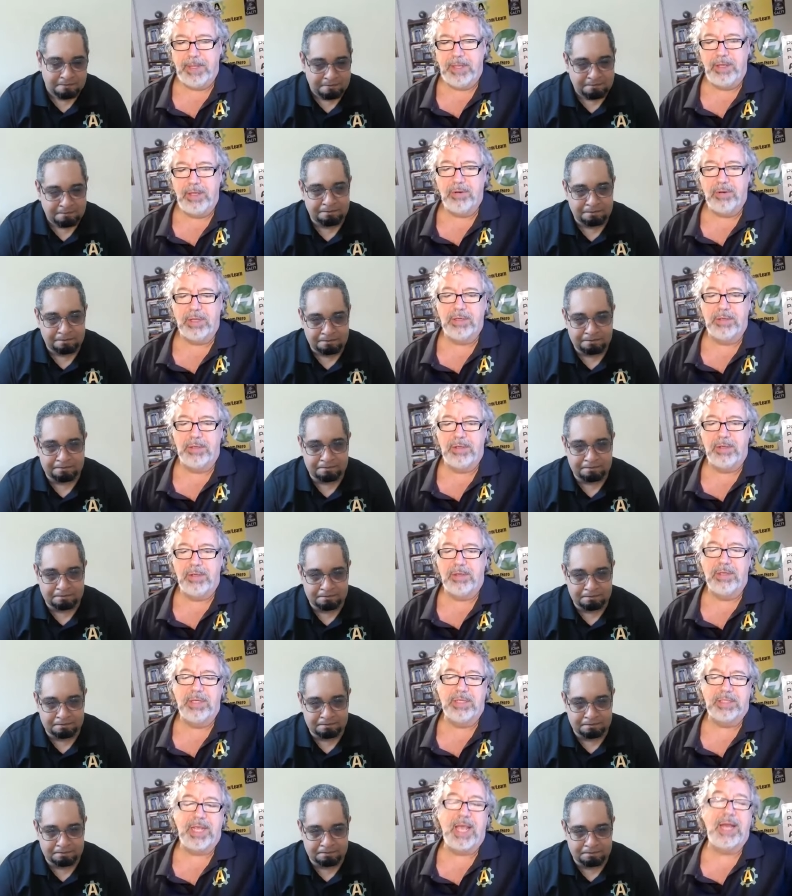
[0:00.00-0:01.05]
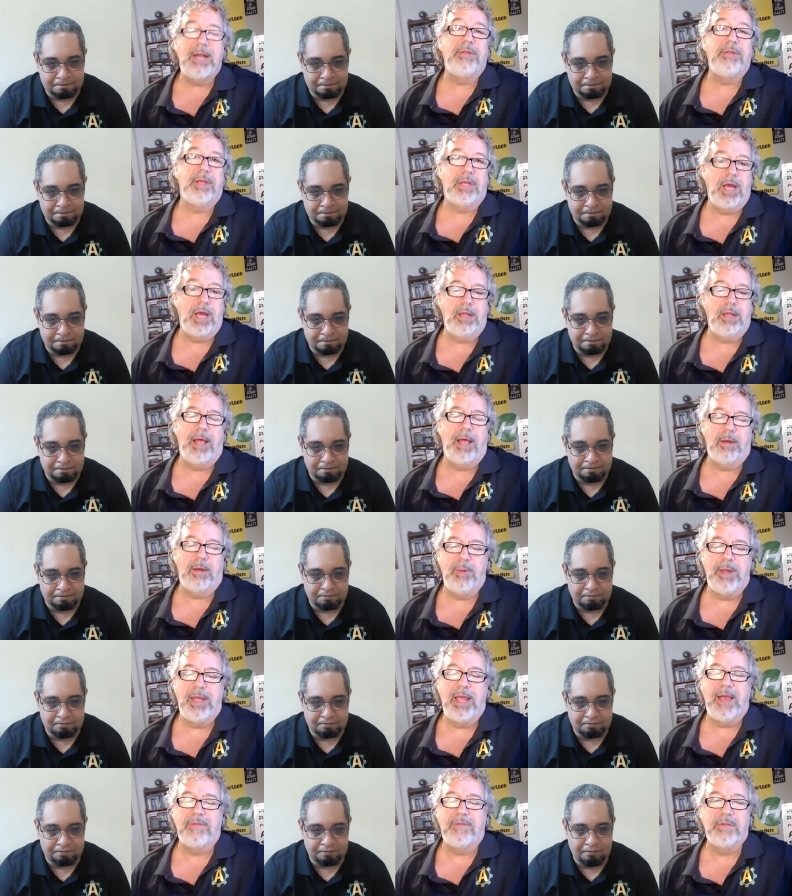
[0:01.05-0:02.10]
Speaker 1: you can you can decide on the color. Like
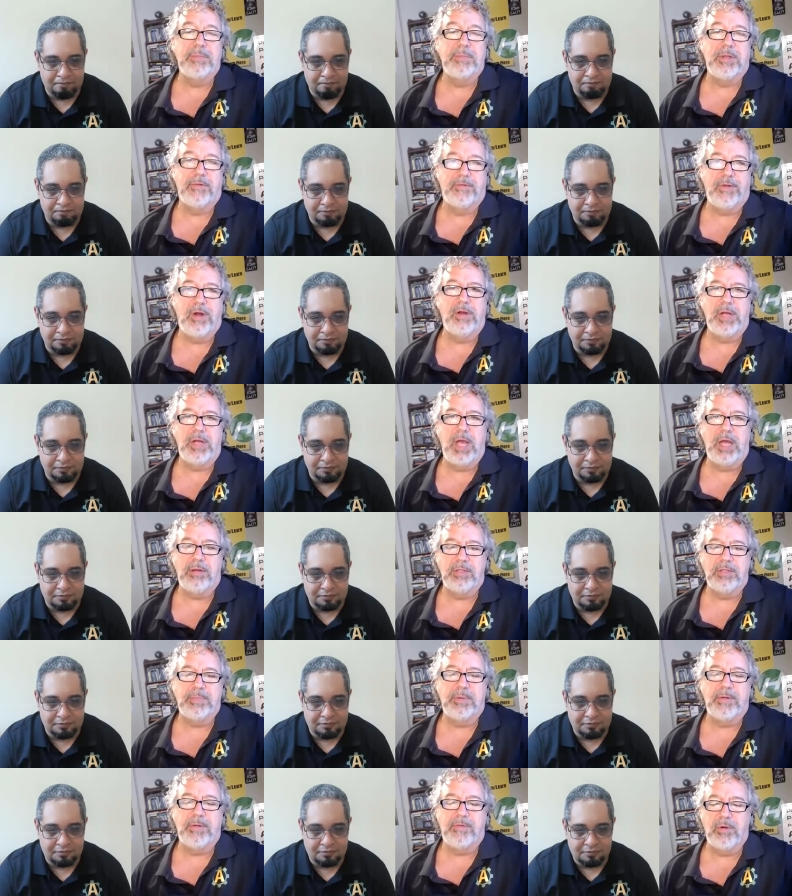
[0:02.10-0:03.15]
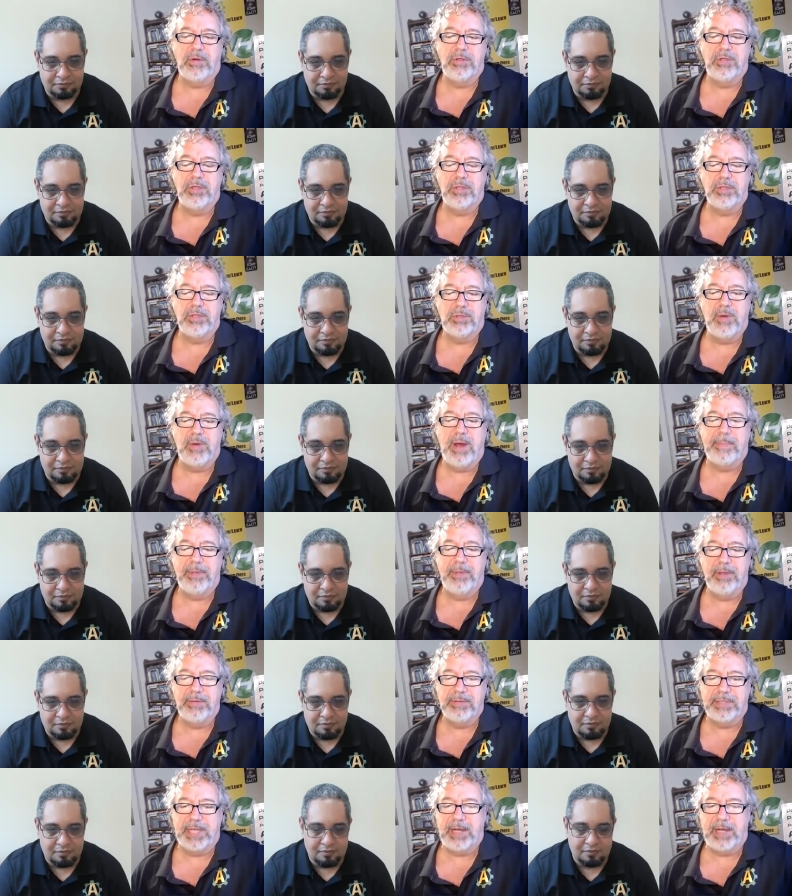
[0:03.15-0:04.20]
we have some default colors, but of course you can swap
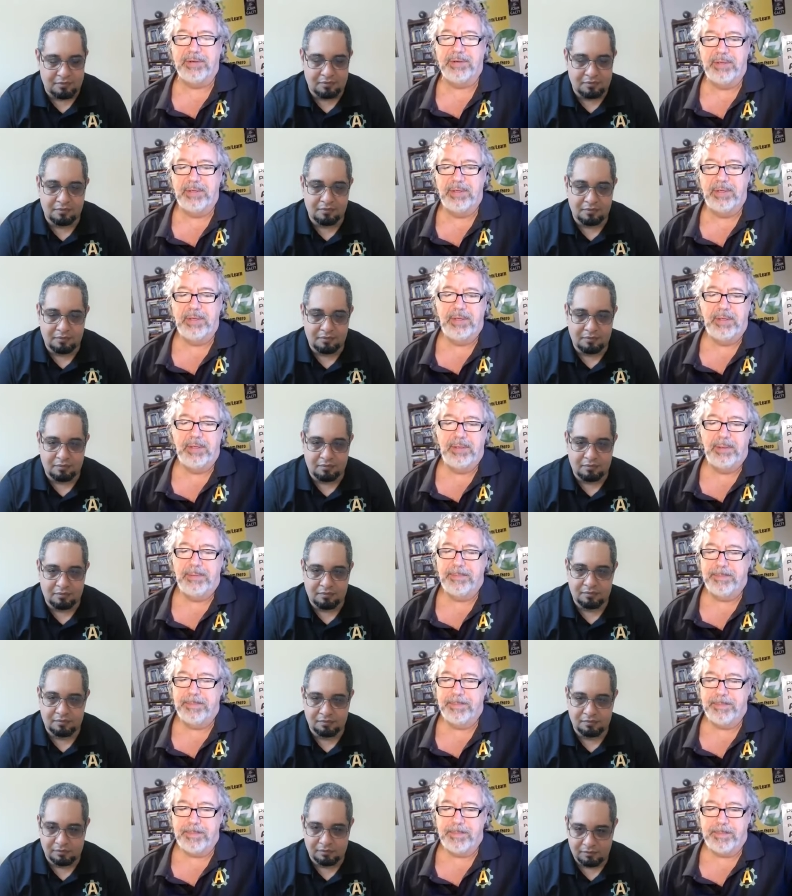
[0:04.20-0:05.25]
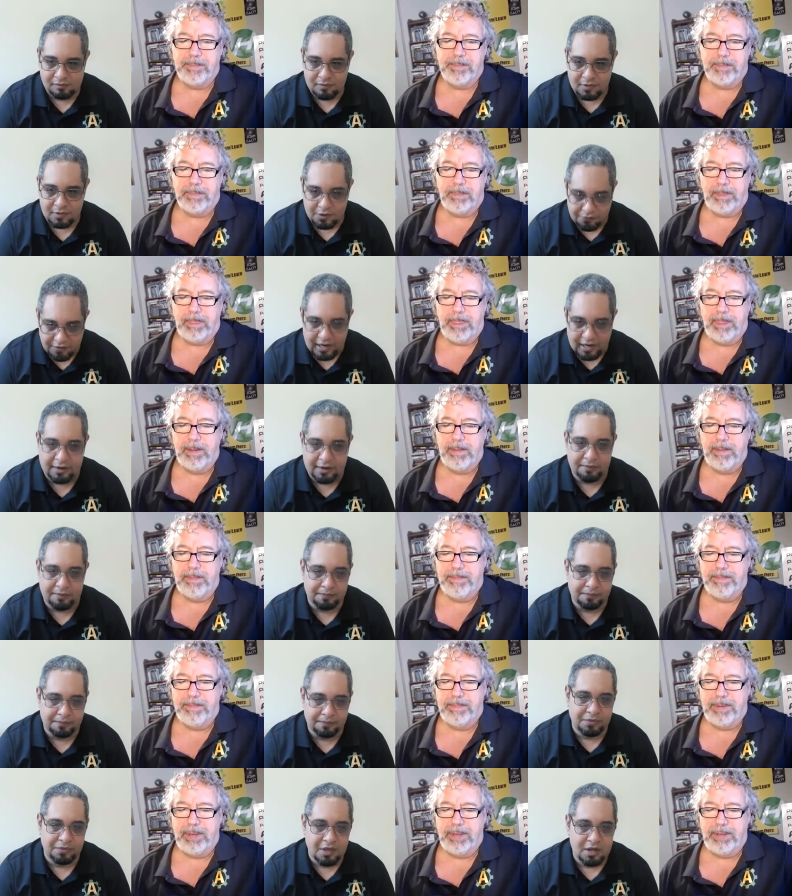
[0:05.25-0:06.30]
those out.
Speaker 2: Right.
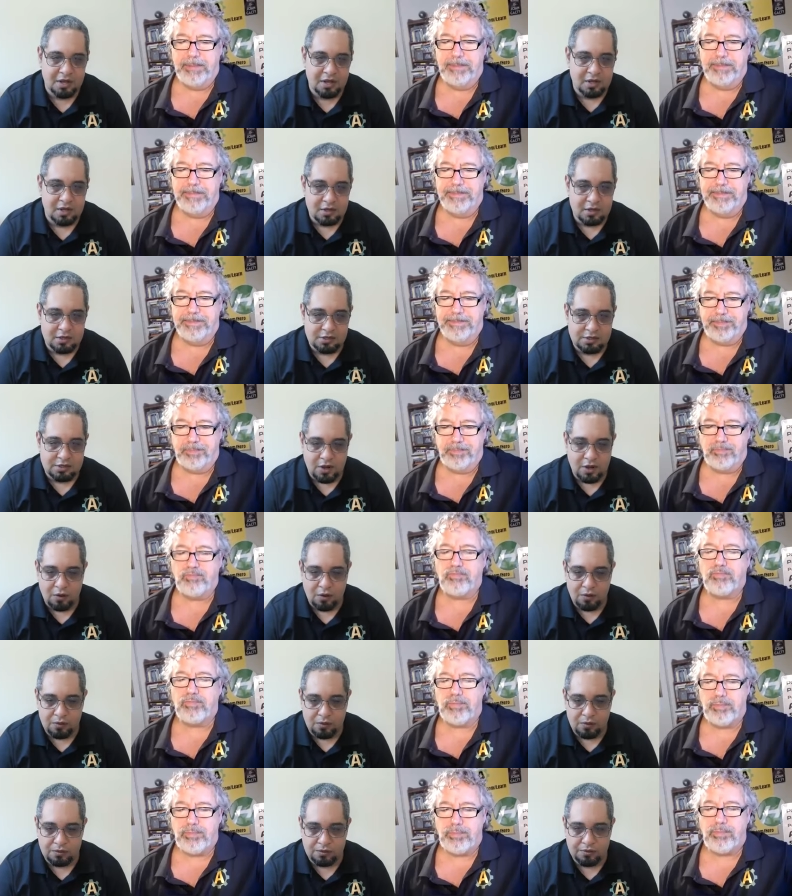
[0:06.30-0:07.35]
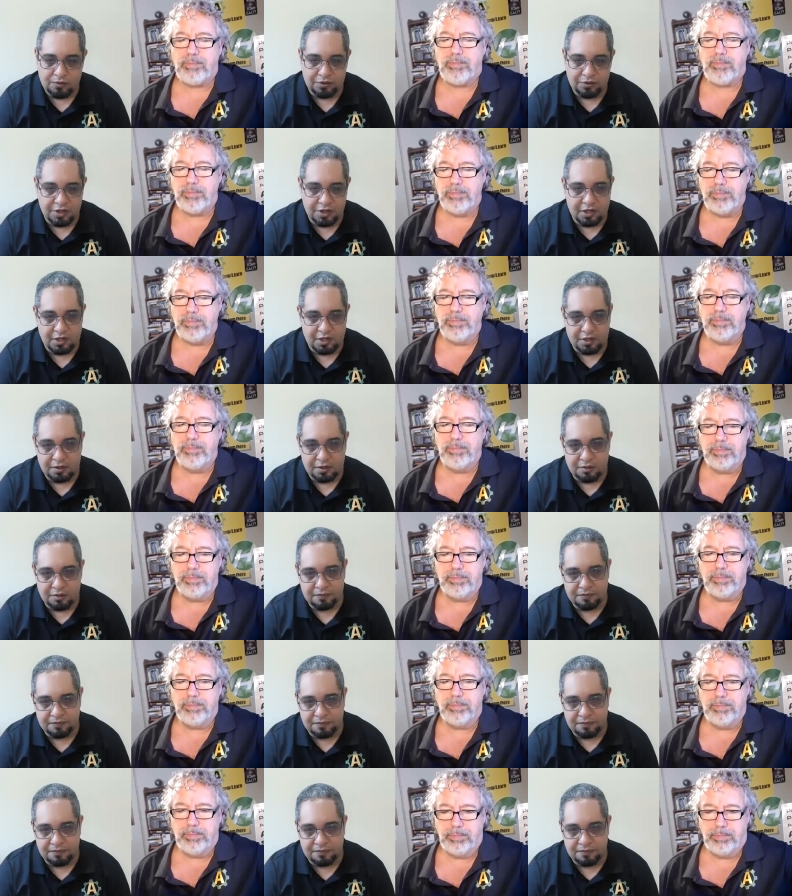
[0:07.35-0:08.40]
But so
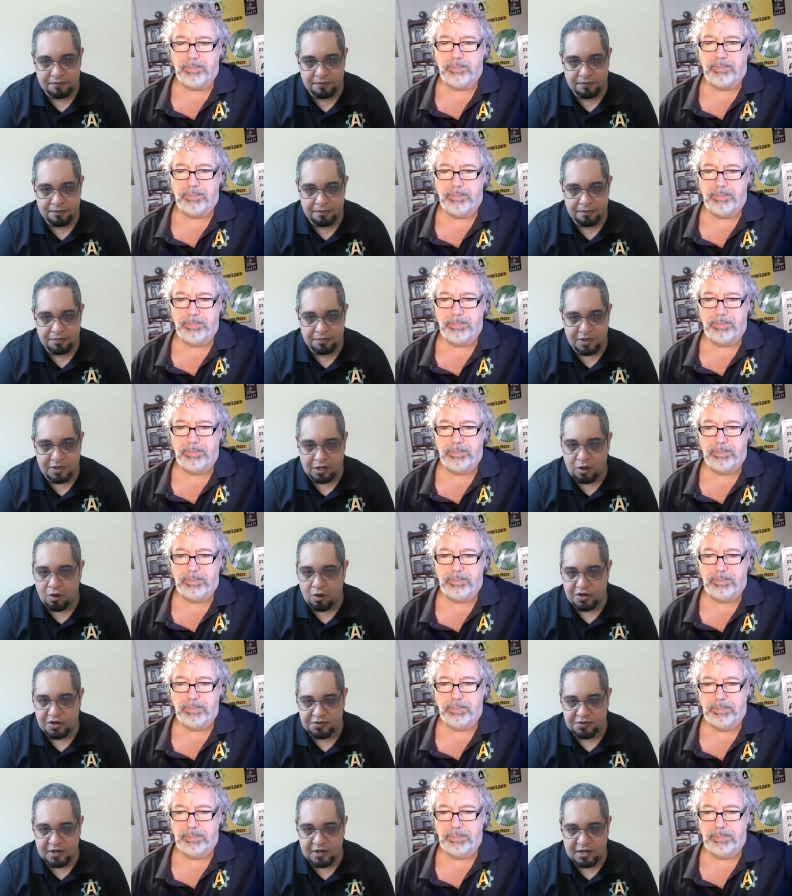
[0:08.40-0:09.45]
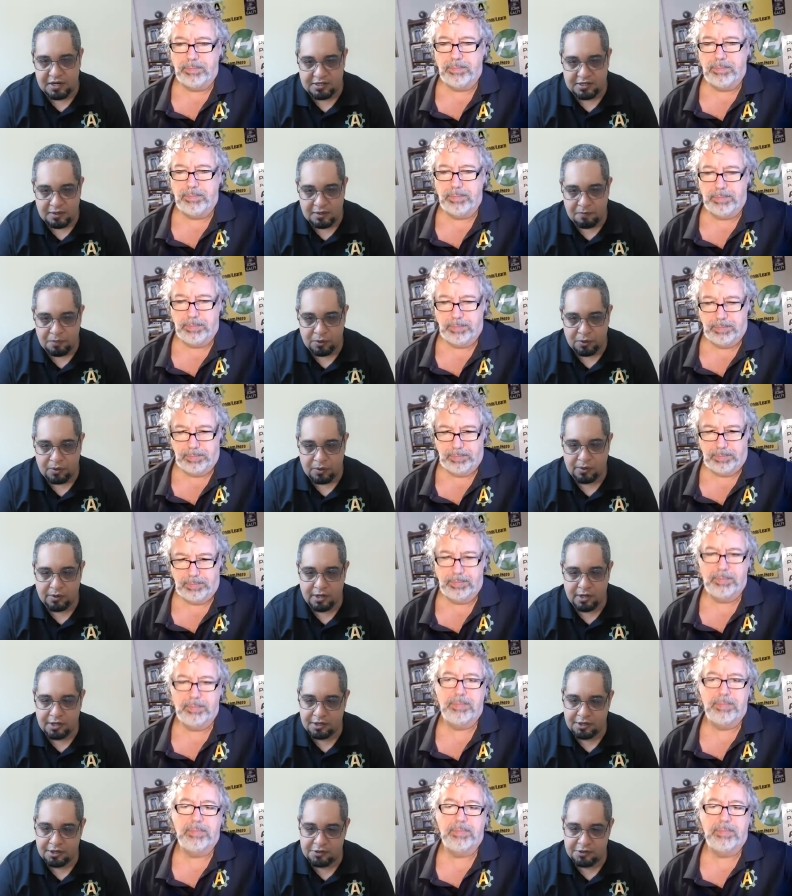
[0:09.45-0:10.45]
the the code is really simple, and